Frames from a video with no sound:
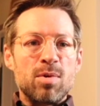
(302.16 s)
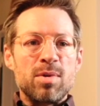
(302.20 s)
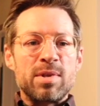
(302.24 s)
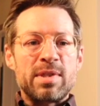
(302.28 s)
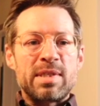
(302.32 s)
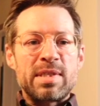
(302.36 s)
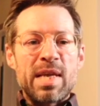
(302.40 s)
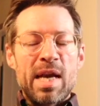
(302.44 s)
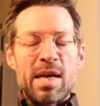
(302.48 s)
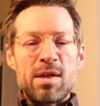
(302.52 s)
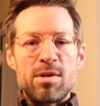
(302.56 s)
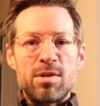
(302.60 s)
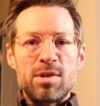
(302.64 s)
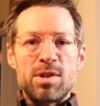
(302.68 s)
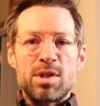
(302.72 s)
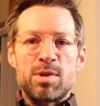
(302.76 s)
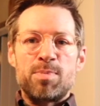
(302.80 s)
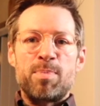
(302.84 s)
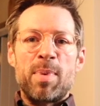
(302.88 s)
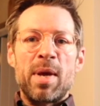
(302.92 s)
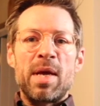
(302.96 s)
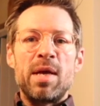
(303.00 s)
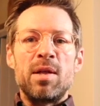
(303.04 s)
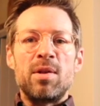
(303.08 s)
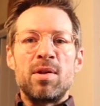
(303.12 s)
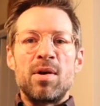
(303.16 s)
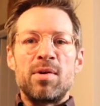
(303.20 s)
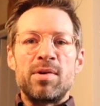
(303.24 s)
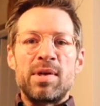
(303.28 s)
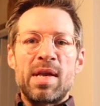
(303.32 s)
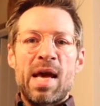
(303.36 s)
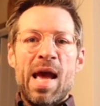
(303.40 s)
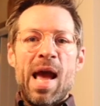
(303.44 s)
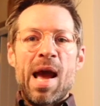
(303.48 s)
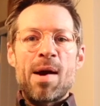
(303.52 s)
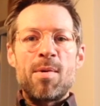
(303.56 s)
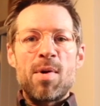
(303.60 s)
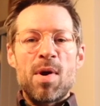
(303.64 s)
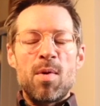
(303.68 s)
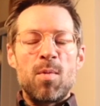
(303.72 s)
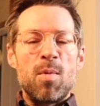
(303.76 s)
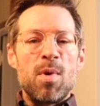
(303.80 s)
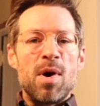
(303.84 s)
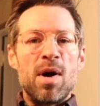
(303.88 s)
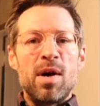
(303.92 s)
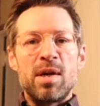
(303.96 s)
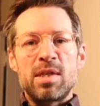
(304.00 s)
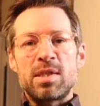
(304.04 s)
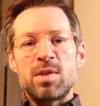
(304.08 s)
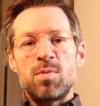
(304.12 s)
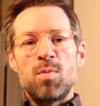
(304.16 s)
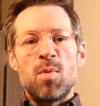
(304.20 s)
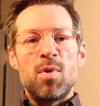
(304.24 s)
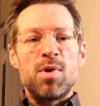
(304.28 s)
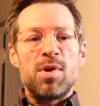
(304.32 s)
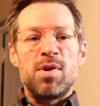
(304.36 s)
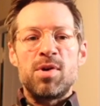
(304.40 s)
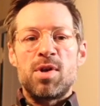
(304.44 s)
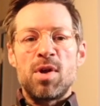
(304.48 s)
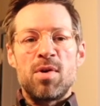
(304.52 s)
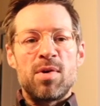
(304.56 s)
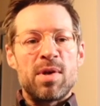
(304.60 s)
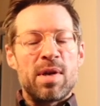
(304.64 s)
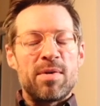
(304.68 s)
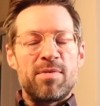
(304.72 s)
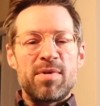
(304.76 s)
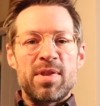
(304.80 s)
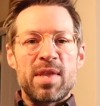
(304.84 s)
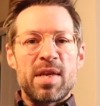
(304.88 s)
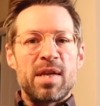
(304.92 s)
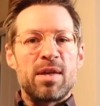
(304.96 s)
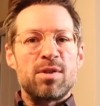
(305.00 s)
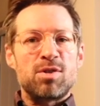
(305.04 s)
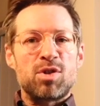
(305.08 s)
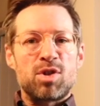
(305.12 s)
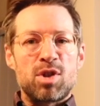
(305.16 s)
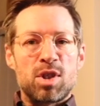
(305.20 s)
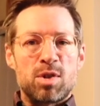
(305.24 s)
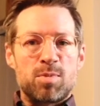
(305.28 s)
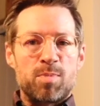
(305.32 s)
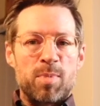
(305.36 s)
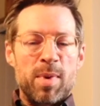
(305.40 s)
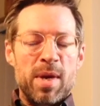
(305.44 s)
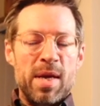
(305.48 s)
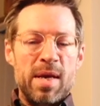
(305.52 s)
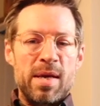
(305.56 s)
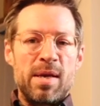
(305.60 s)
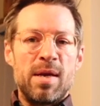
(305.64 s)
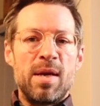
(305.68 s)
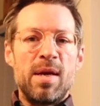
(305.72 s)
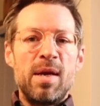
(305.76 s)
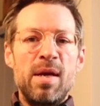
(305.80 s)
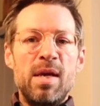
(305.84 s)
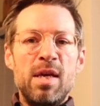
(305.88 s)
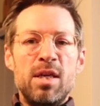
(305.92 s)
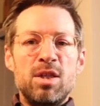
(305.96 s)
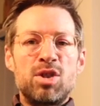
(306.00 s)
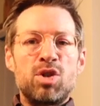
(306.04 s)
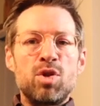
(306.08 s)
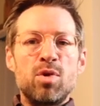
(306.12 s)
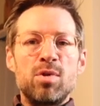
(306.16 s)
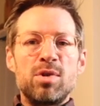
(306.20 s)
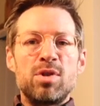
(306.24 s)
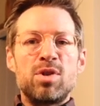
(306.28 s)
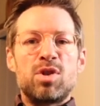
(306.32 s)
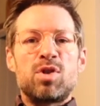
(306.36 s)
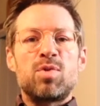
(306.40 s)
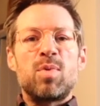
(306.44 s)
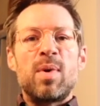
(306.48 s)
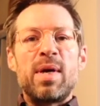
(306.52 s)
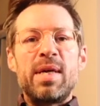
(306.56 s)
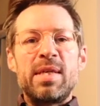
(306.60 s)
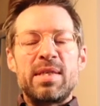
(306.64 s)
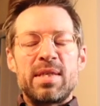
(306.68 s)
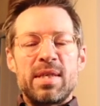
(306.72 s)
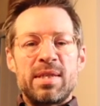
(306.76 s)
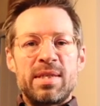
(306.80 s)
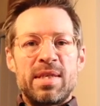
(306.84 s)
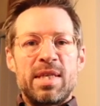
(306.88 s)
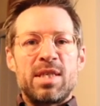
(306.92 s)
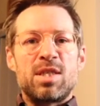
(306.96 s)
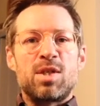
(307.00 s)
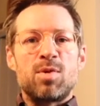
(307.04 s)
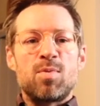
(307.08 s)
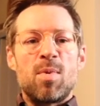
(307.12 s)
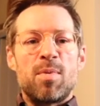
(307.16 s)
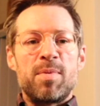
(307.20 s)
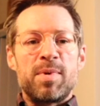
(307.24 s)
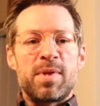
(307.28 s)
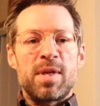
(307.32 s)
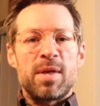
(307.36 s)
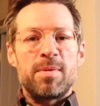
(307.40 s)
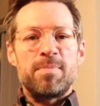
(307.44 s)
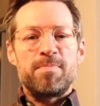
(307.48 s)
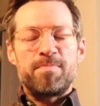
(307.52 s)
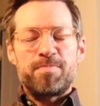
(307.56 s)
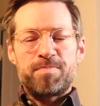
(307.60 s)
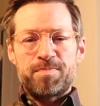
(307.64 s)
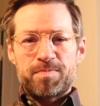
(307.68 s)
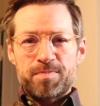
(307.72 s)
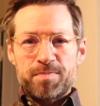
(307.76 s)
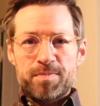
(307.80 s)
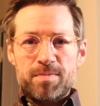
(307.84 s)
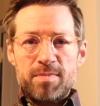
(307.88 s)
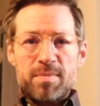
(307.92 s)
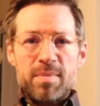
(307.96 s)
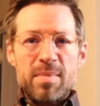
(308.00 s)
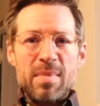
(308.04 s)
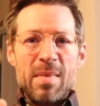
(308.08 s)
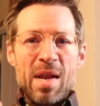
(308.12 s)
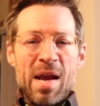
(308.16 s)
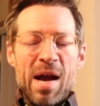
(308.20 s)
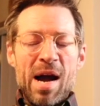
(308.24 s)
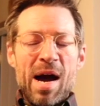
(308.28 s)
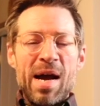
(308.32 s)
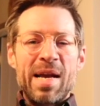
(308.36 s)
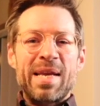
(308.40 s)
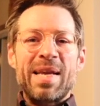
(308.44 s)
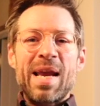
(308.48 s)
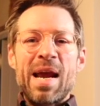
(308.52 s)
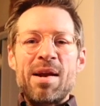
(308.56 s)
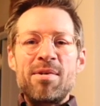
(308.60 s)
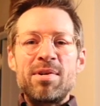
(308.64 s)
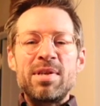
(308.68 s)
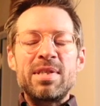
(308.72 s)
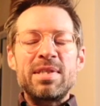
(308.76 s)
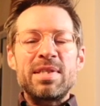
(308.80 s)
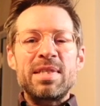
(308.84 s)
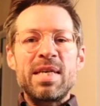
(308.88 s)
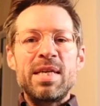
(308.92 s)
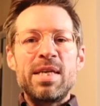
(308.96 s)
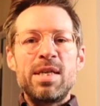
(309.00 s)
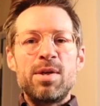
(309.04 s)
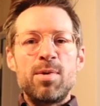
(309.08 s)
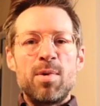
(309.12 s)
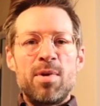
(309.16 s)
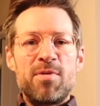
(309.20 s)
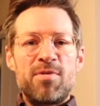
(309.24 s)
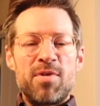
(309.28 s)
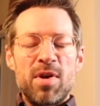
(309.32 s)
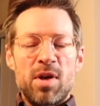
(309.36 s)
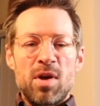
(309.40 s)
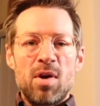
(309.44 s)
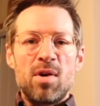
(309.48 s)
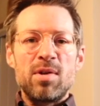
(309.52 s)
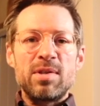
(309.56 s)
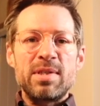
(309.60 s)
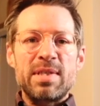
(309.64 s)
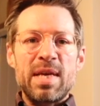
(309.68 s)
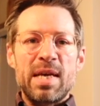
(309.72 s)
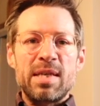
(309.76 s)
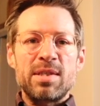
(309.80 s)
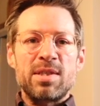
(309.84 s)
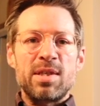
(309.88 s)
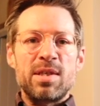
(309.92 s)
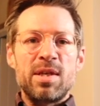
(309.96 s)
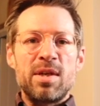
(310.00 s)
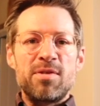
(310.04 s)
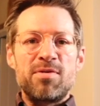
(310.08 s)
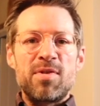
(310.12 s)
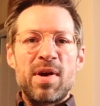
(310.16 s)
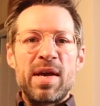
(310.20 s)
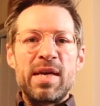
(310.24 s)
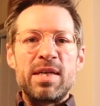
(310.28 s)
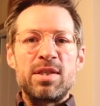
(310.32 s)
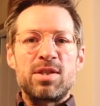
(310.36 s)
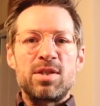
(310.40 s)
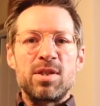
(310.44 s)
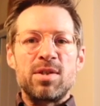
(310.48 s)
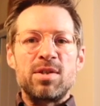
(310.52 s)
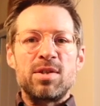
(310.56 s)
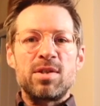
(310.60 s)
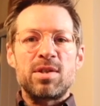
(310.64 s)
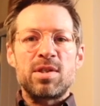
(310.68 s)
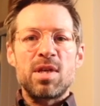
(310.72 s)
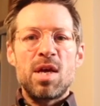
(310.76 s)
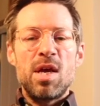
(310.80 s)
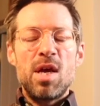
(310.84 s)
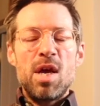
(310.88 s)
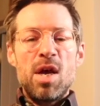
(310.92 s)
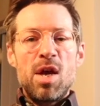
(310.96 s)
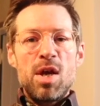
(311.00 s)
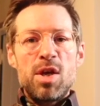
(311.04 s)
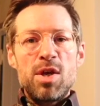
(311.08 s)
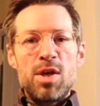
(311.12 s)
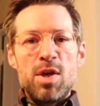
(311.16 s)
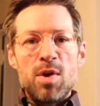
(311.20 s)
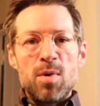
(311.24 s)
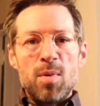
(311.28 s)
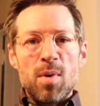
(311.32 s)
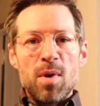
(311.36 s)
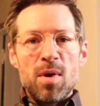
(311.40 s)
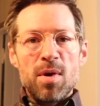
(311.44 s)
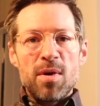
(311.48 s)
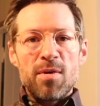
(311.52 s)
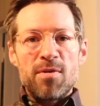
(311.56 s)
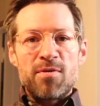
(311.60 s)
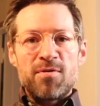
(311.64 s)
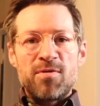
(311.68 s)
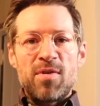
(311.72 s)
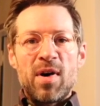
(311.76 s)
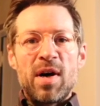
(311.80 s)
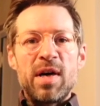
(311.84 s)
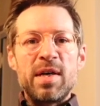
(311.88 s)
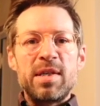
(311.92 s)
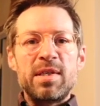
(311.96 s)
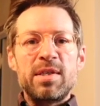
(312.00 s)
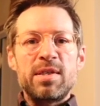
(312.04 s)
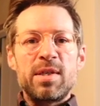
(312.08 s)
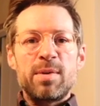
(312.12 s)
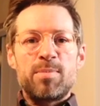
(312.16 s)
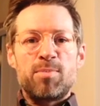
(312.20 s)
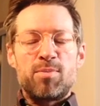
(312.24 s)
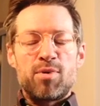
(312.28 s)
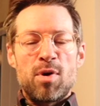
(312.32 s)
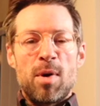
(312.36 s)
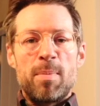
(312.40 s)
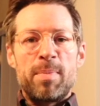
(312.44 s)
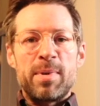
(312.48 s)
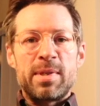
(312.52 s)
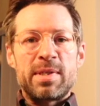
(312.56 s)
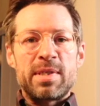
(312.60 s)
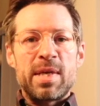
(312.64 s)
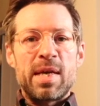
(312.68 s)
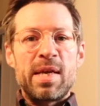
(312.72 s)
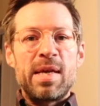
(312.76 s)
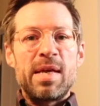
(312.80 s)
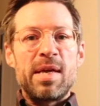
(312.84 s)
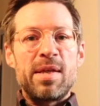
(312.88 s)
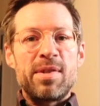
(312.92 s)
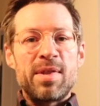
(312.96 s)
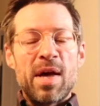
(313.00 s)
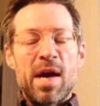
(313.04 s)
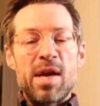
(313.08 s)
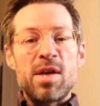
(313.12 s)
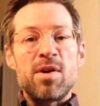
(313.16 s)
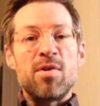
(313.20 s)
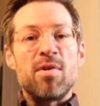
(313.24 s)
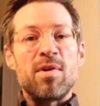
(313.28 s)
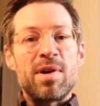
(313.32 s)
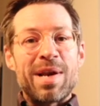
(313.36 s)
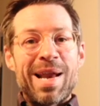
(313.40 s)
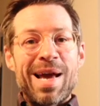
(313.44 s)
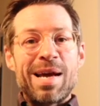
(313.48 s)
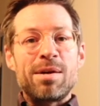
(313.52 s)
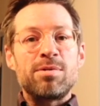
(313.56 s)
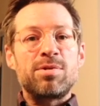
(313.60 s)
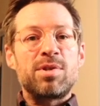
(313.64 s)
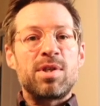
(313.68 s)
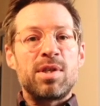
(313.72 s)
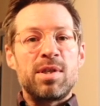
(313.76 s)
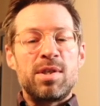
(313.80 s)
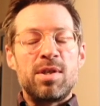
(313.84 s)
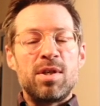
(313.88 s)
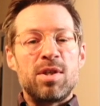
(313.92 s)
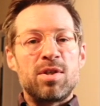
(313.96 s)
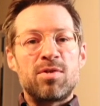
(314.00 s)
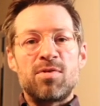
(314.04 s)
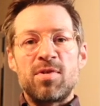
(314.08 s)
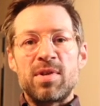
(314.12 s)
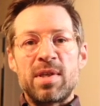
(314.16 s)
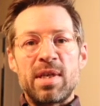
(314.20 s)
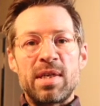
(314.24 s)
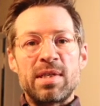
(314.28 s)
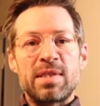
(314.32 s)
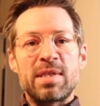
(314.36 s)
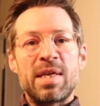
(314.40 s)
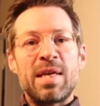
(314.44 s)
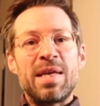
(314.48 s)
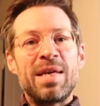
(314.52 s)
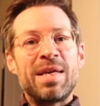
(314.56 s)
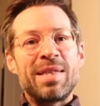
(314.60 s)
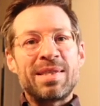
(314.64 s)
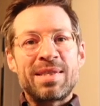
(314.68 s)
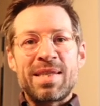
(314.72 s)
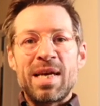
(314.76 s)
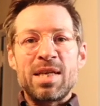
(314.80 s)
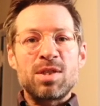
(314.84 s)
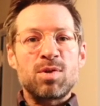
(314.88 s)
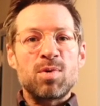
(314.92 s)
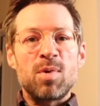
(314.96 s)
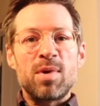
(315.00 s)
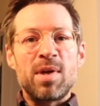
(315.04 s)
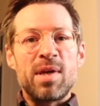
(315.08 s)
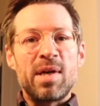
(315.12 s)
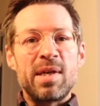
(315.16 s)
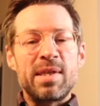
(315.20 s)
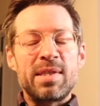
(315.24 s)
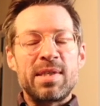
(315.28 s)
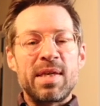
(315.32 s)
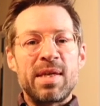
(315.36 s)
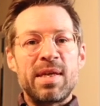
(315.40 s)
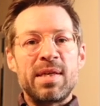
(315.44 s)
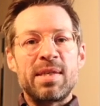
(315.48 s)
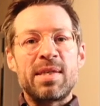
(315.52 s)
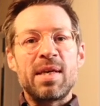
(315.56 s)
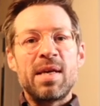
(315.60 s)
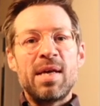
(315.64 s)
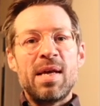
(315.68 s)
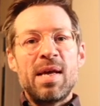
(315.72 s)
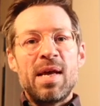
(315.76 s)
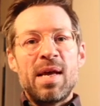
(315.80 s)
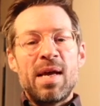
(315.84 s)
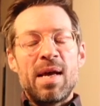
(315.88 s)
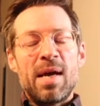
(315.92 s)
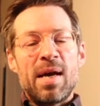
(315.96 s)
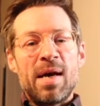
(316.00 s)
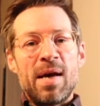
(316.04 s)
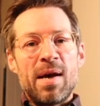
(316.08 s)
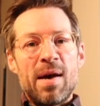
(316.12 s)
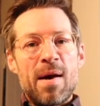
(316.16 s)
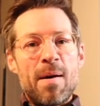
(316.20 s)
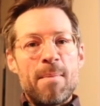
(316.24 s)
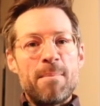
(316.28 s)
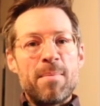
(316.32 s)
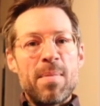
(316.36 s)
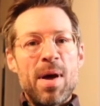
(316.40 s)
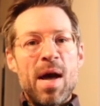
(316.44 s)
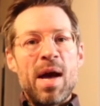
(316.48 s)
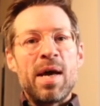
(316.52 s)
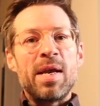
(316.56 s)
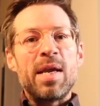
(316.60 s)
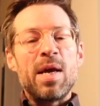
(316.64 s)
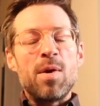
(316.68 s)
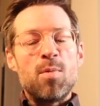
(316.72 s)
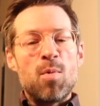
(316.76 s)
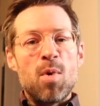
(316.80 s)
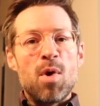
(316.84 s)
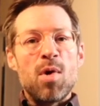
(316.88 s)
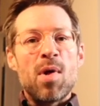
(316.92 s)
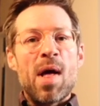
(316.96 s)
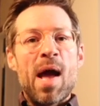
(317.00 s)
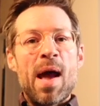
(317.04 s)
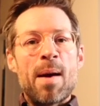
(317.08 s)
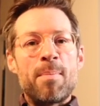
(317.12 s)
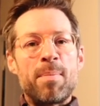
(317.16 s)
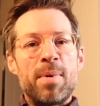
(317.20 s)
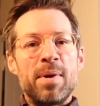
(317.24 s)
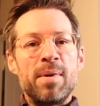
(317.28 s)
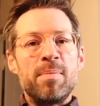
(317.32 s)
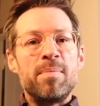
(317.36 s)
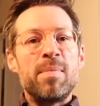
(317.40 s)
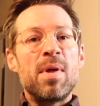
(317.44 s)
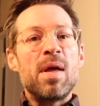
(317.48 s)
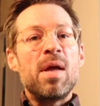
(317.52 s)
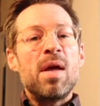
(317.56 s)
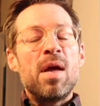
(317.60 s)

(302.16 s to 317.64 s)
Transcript: of sales spiel on how it works and what you do and everything else. Just be short and sweet, and this is what we do. I guarantee you, if you contact enough agents, you will find property that you're allowed to use for this. That's what I did, and it will happen.